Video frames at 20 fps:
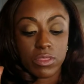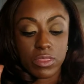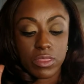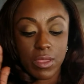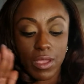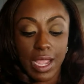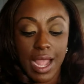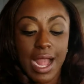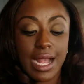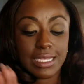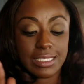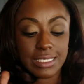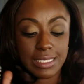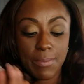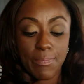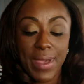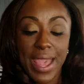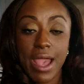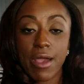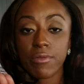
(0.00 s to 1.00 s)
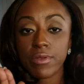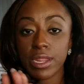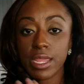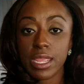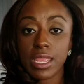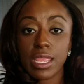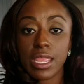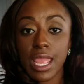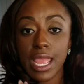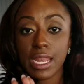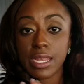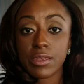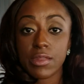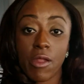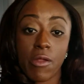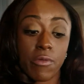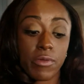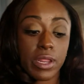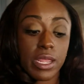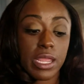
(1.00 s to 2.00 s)
the constant pounding and
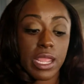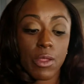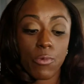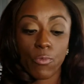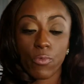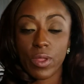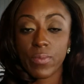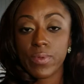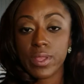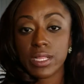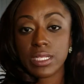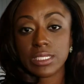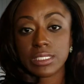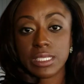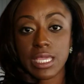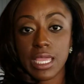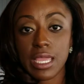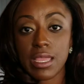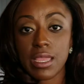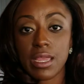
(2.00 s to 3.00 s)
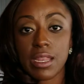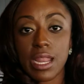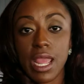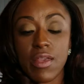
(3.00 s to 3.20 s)
turning and ripping the skin,